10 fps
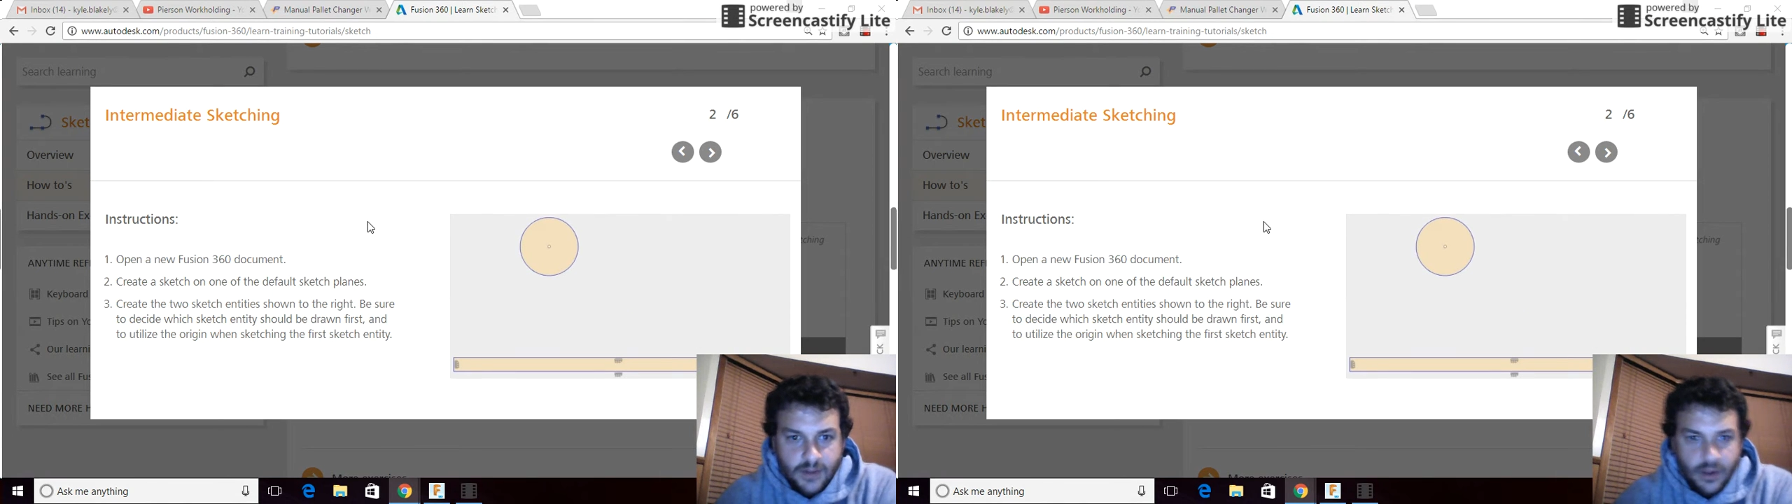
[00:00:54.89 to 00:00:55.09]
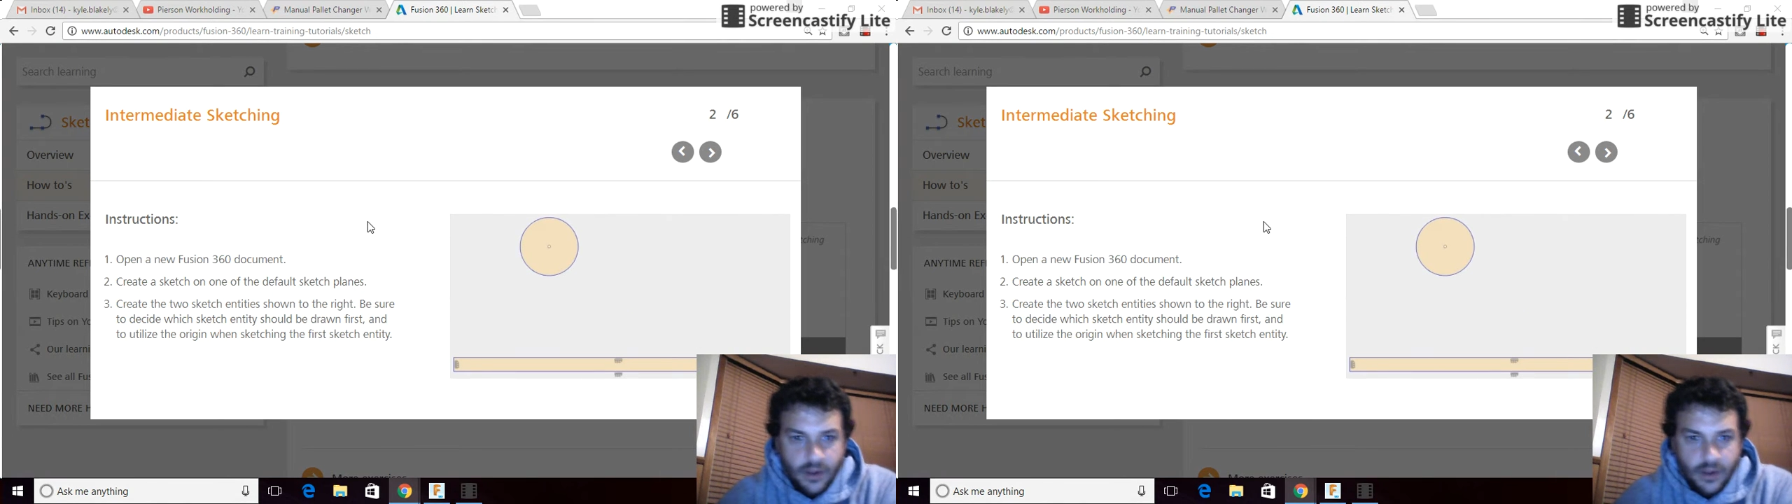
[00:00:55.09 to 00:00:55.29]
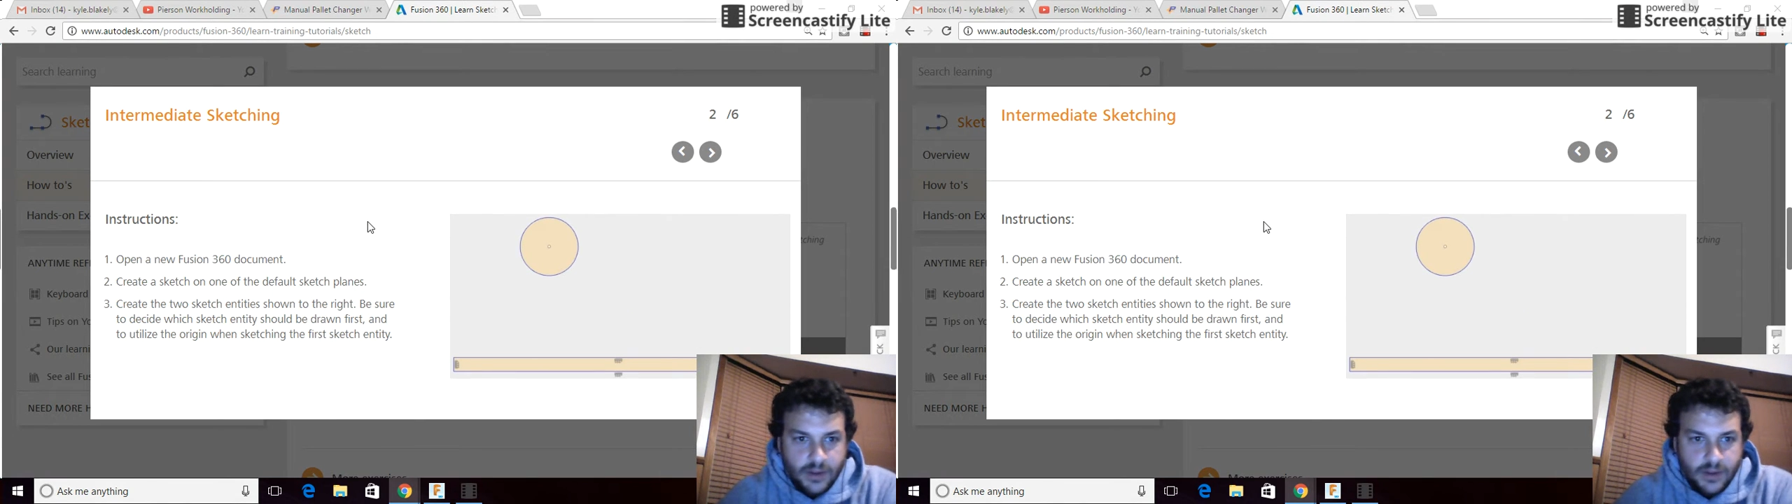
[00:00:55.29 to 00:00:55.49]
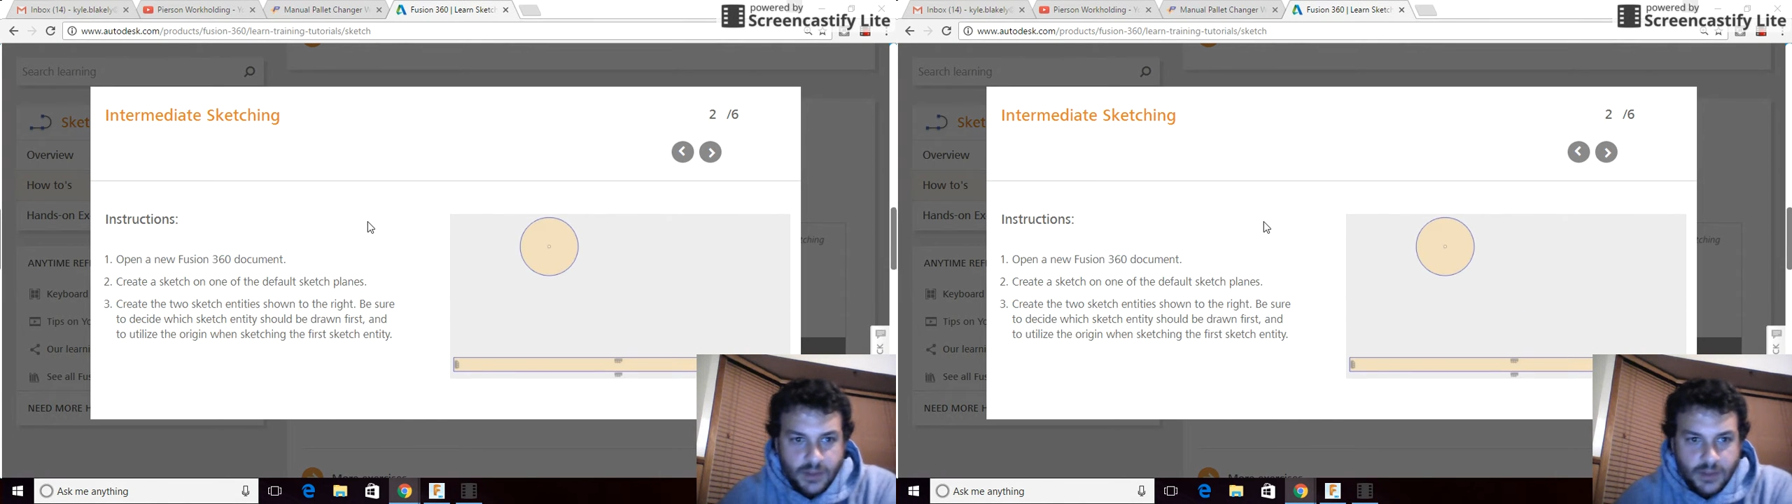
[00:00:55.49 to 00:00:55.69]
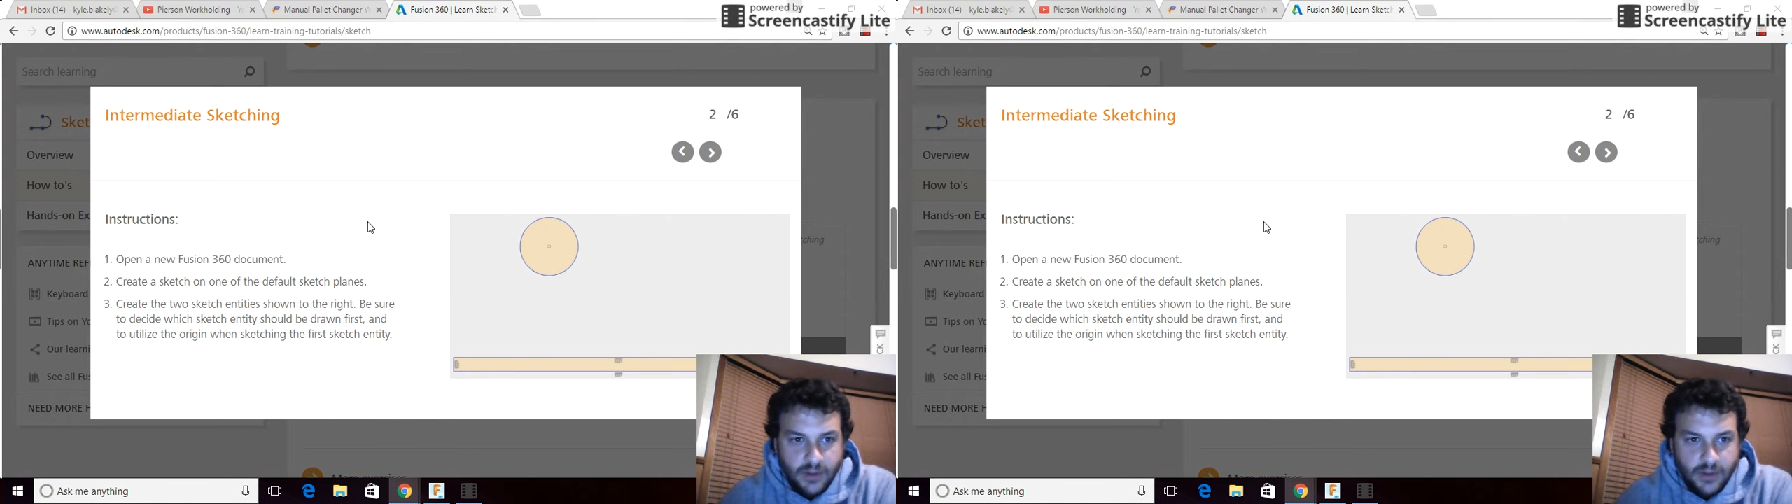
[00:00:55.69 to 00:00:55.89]
telling us
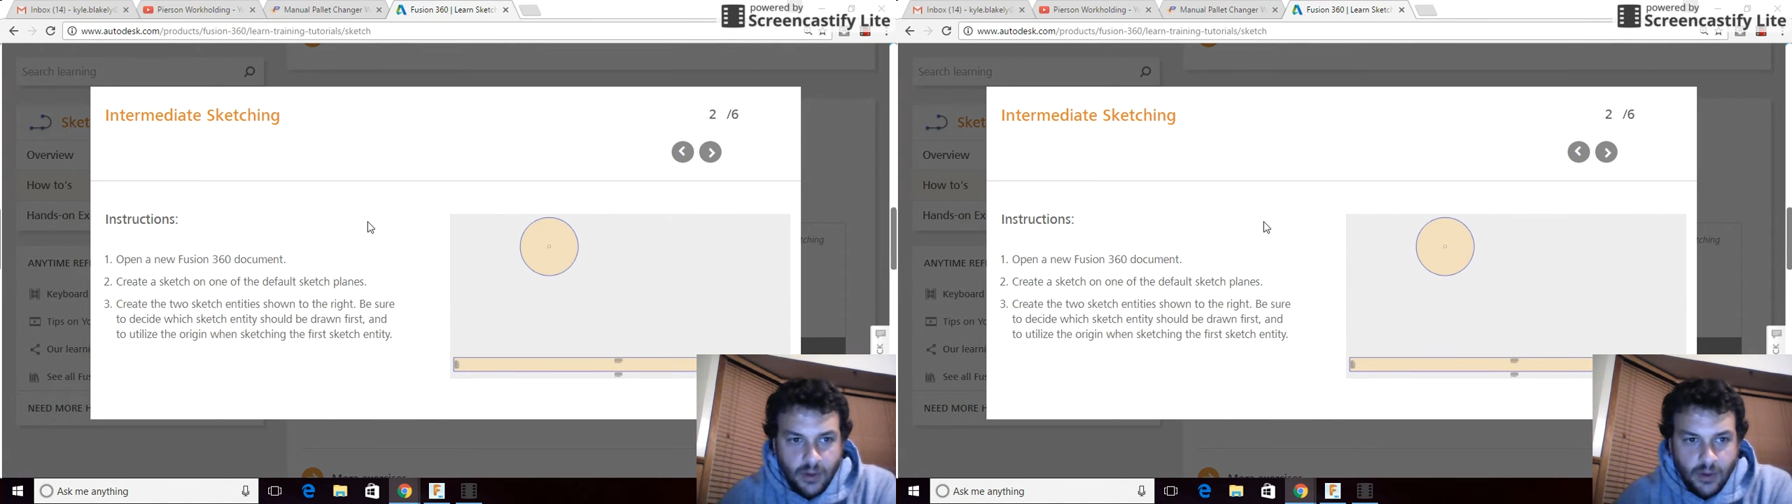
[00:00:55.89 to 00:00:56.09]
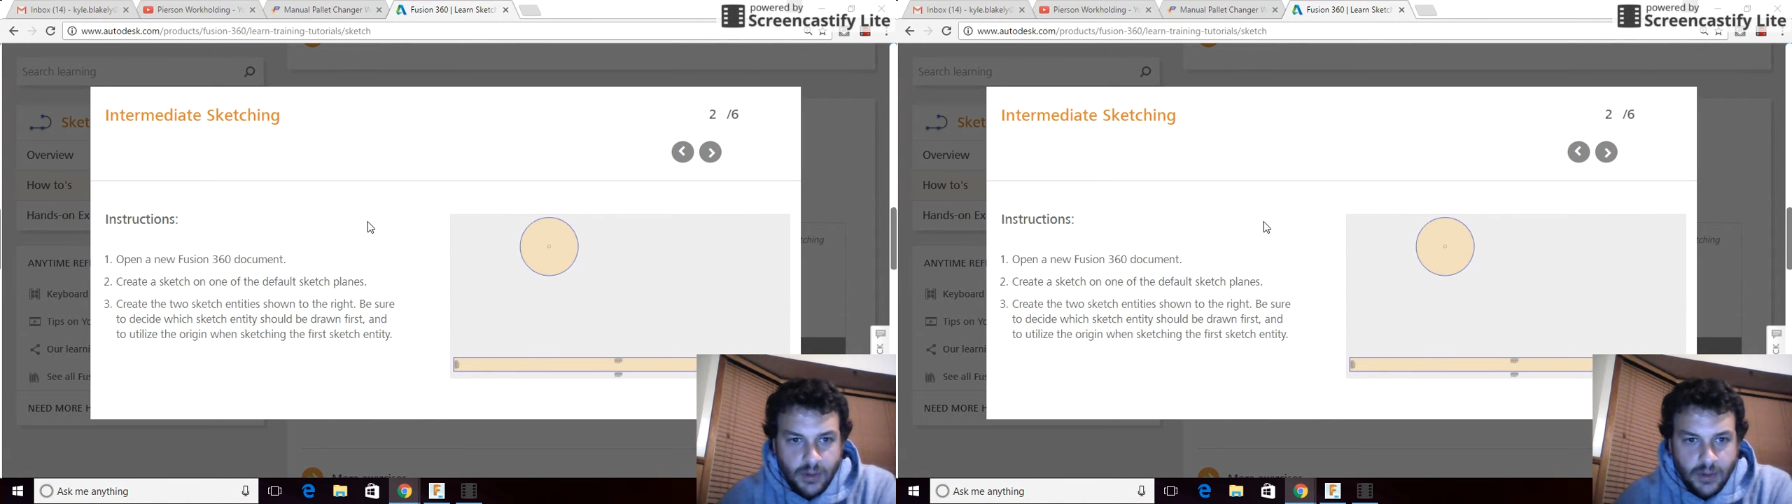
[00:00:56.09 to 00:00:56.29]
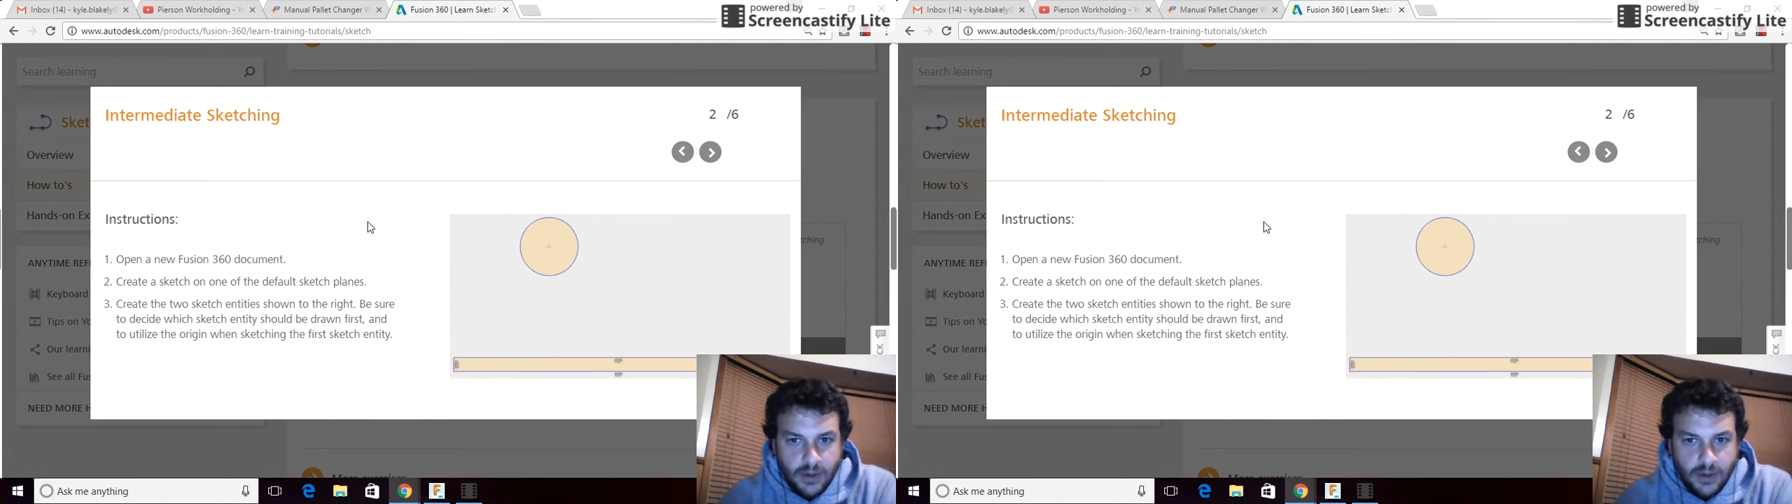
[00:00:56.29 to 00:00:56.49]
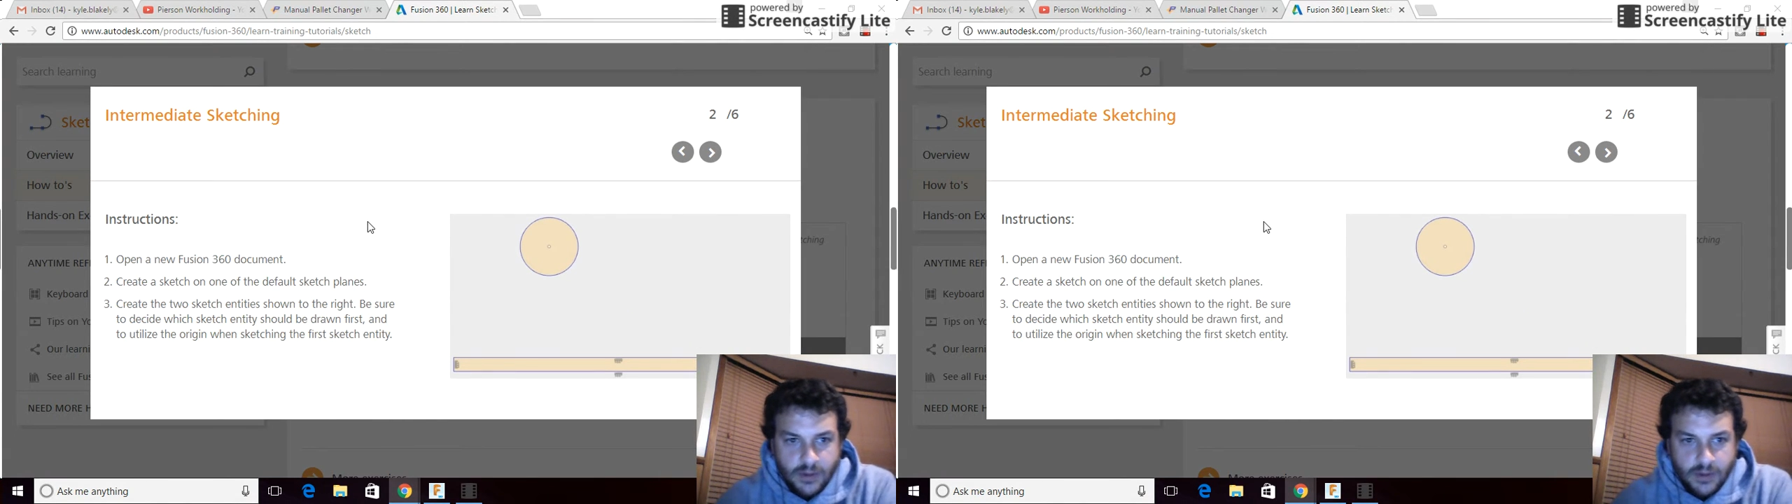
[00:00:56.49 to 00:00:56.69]
specifically what to use.